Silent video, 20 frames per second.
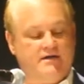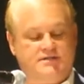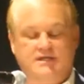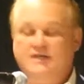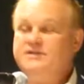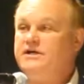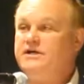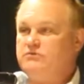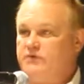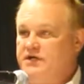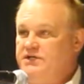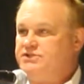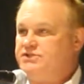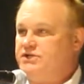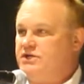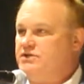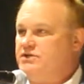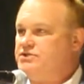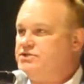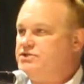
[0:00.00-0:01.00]
did their
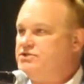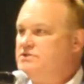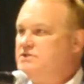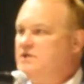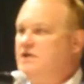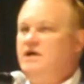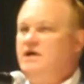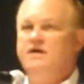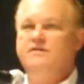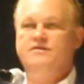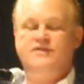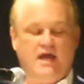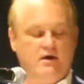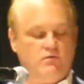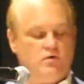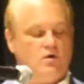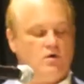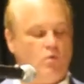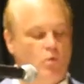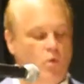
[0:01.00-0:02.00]
research, and
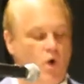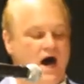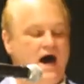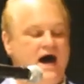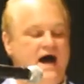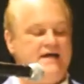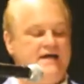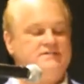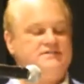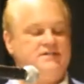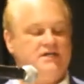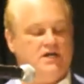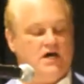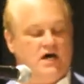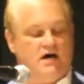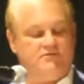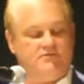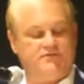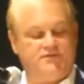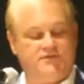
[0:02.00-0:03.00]
they were wise
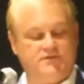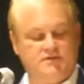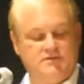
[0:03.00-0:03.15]
enough.